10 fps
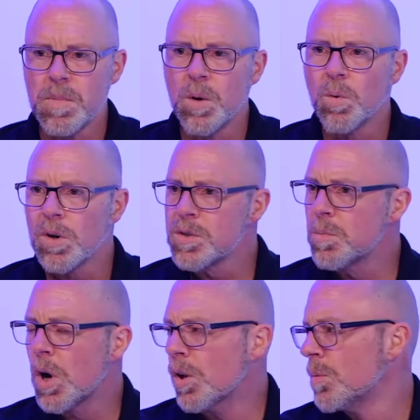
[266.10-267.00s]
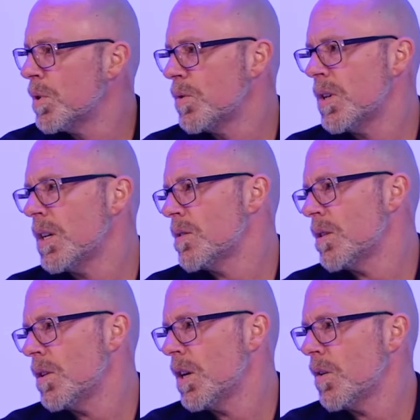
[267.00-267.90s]
We're a smaller boutique
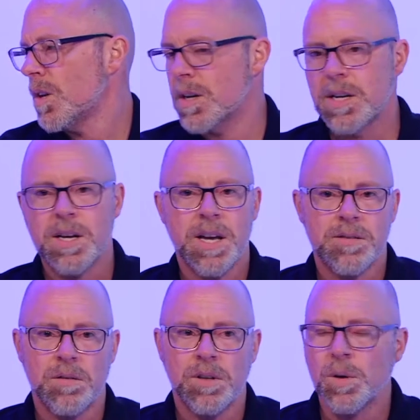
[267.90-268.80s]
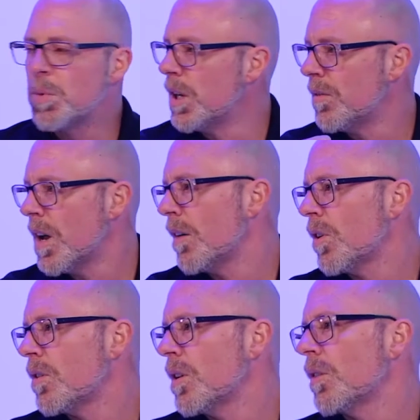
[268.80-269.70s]
studio that kind of has a little bit of
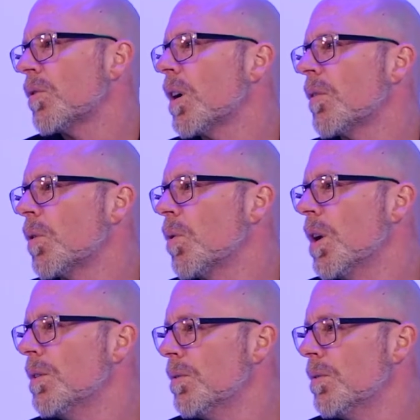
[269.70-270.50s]
everything for everyone.